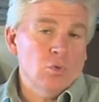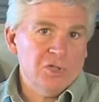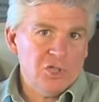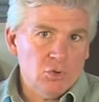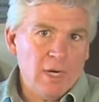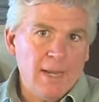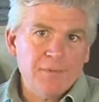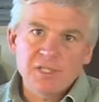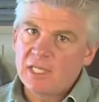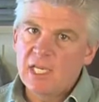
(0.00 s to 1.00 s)
or
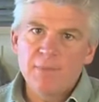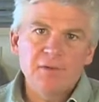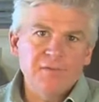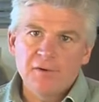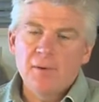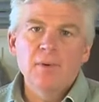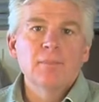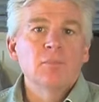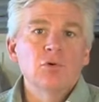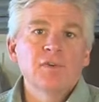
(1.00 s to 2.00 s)
straps to keep it from
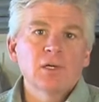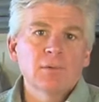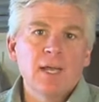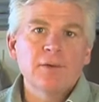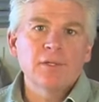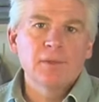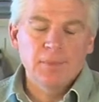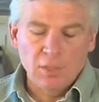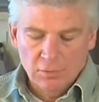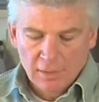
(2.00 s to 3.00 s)
moving around in the
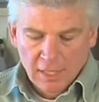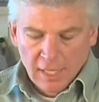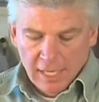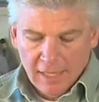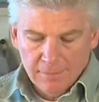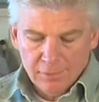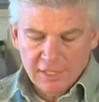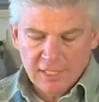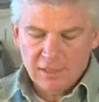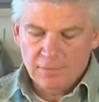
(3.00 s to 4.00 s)
boat and
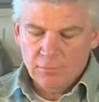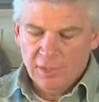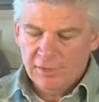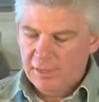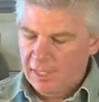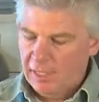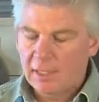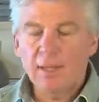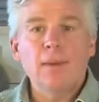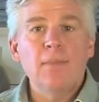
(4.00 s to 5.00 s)
protect it with
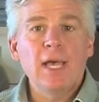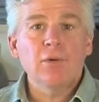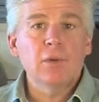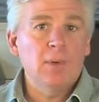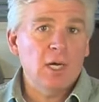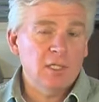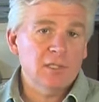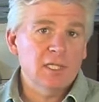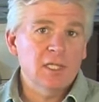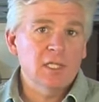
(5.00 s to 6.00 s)
a, uh, a battery
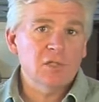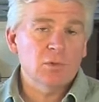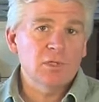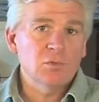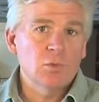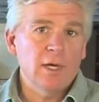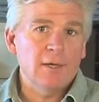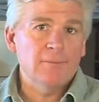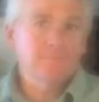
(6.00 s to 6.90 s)
box like this one as well.